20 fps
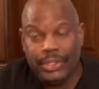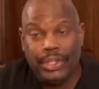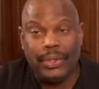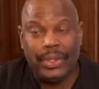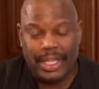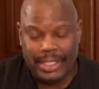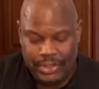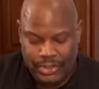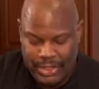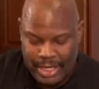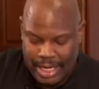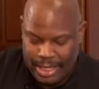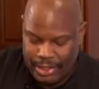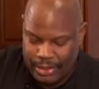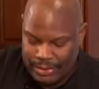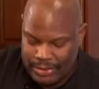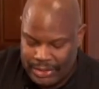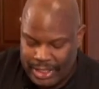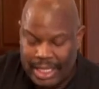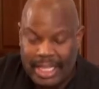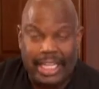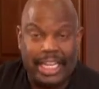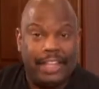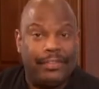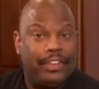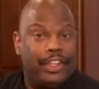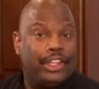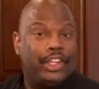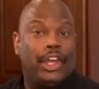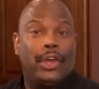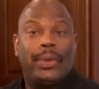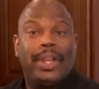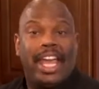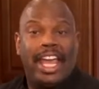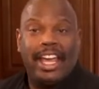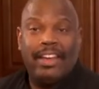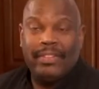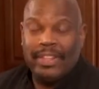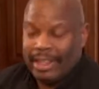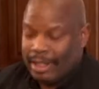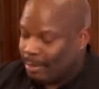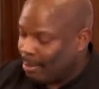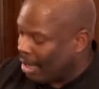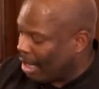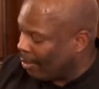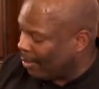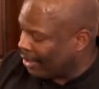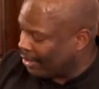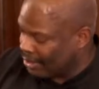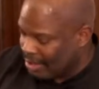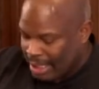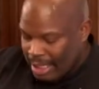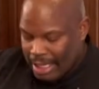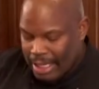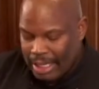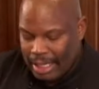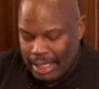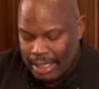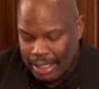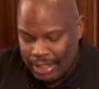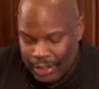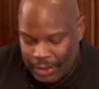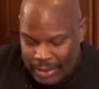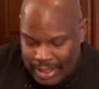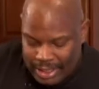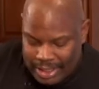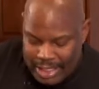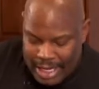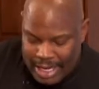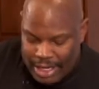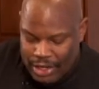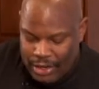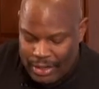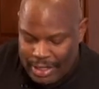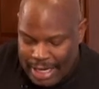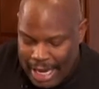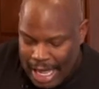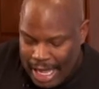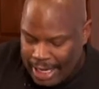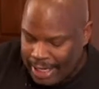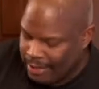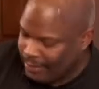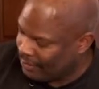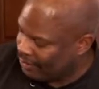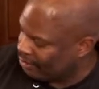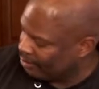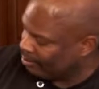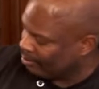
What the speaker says: you can check your chicken if you don't have a thermometer. You can take your knife